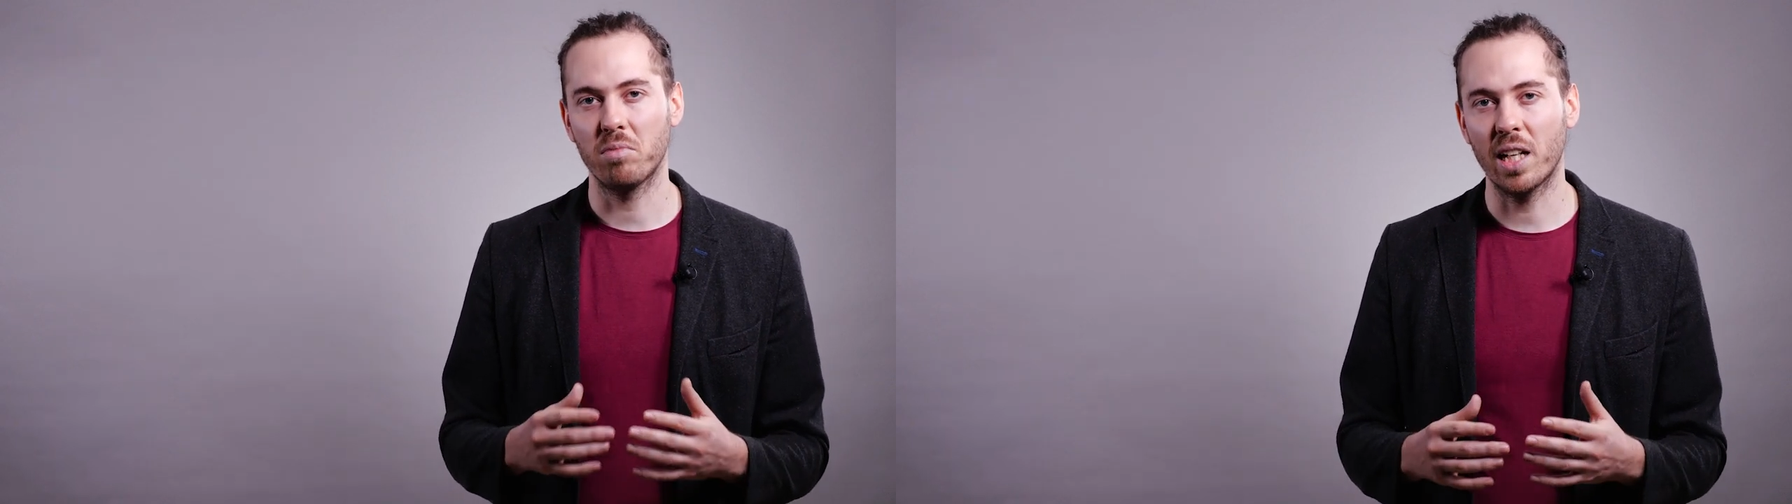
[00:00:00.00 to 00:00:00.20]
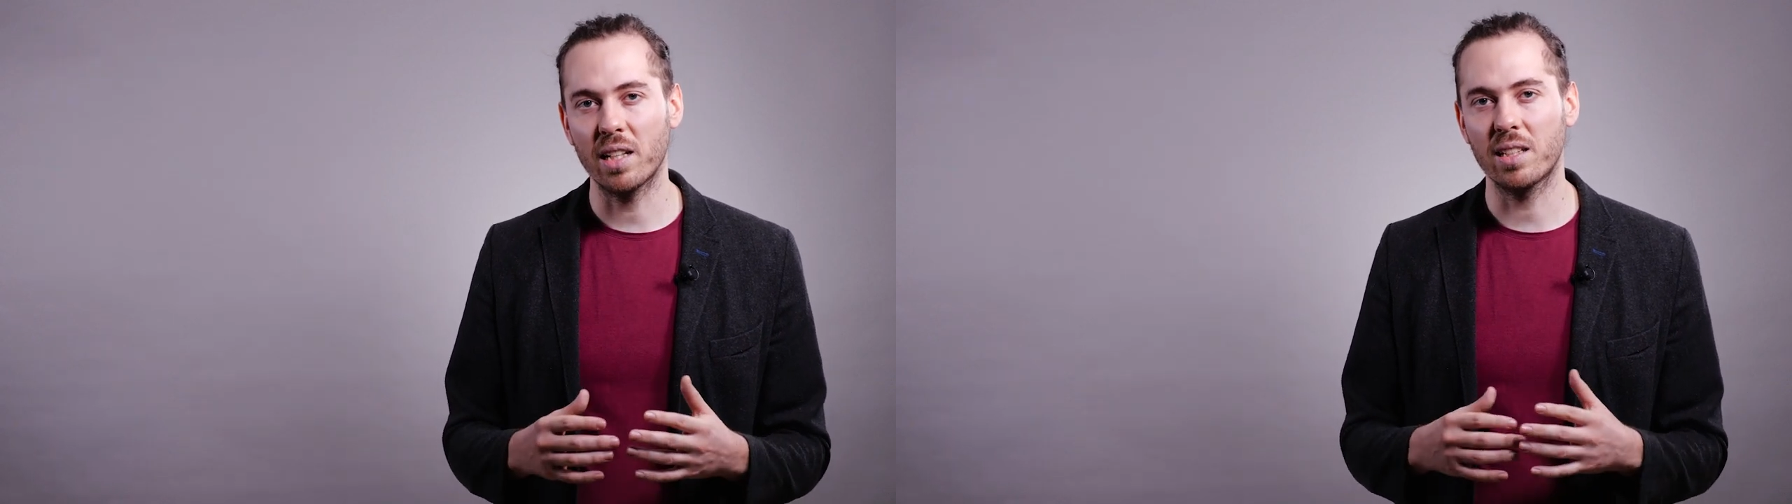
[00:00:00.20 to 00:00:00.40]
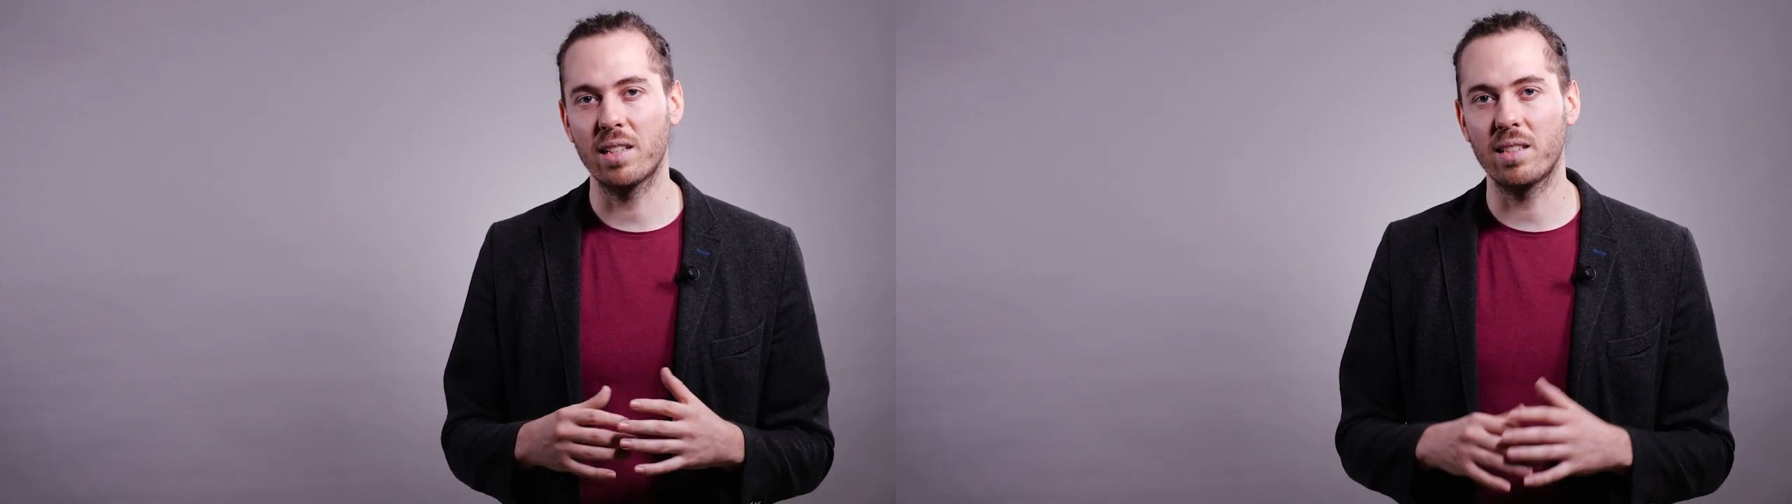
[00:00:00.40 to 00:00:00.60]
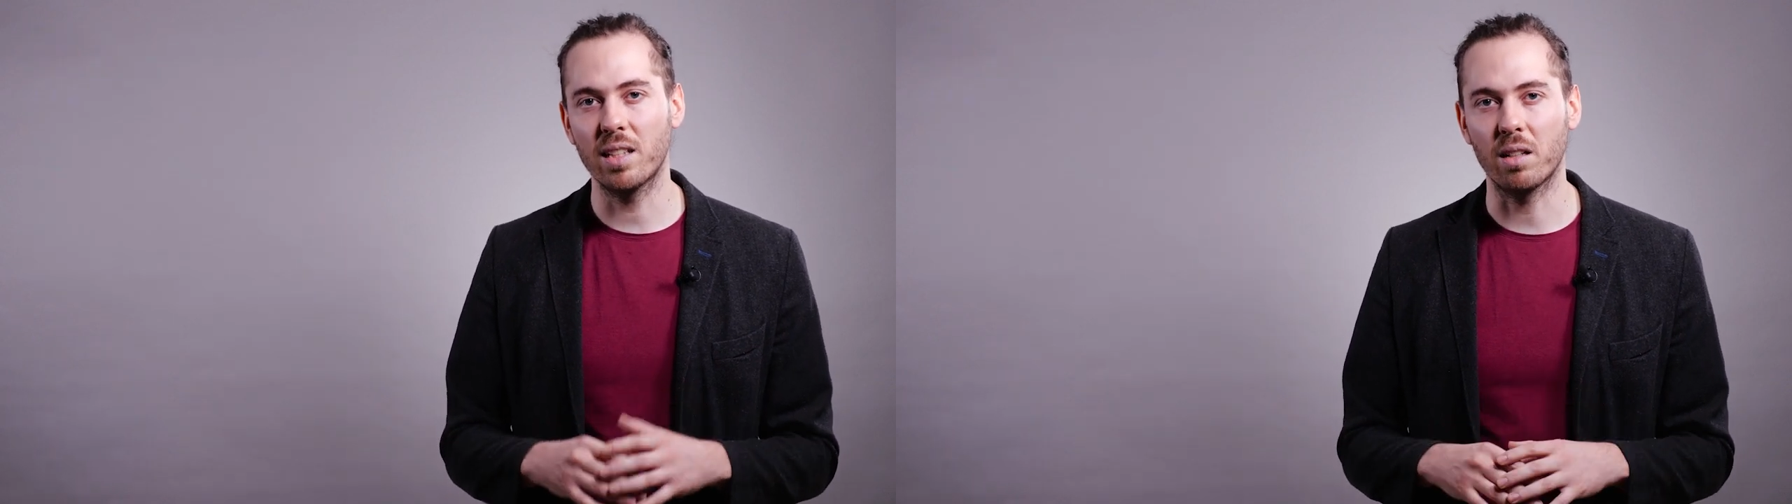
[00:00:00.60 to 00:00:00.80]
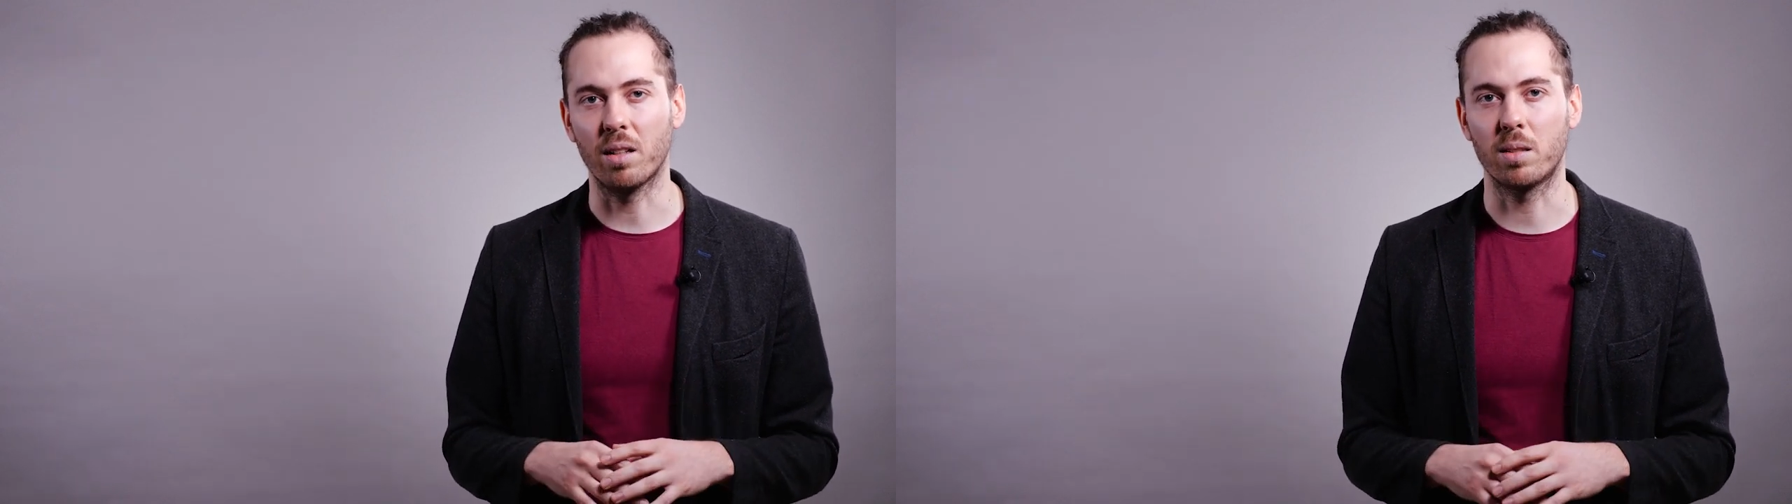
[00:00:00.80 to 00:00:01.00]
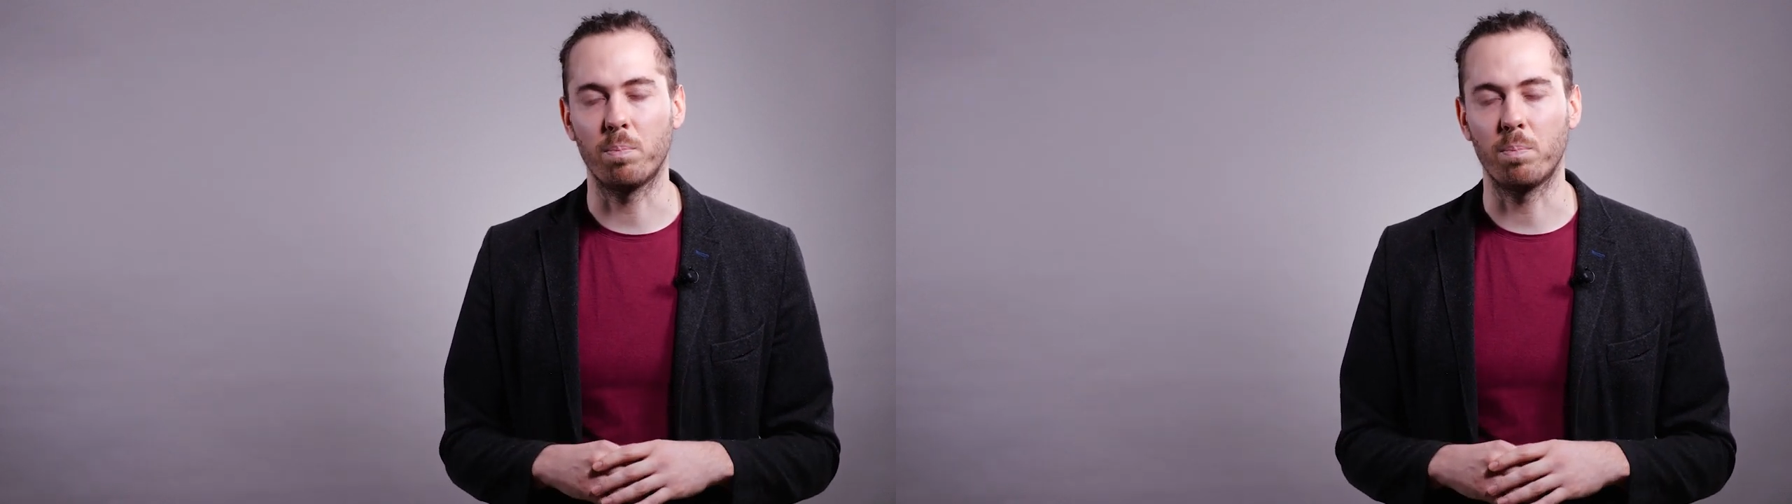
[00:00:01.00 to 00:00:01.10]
Let us consider a